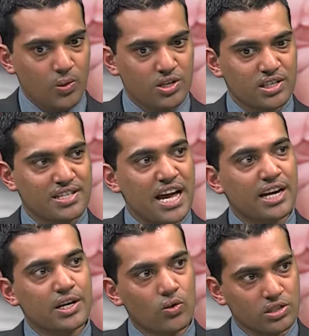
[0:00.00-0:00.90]
Which is
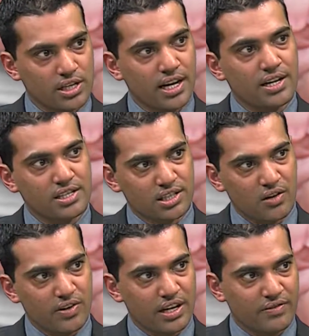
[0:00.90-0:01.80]
diagnosing and
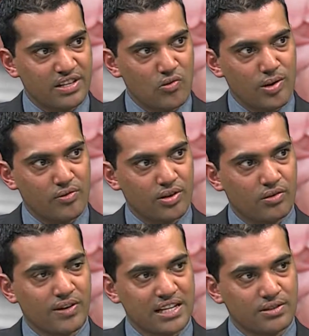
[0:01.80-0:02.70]
discovering if they have
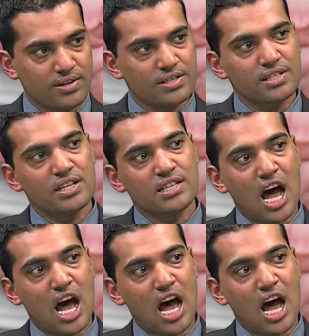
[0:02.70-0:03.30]
peripheral vascular disease,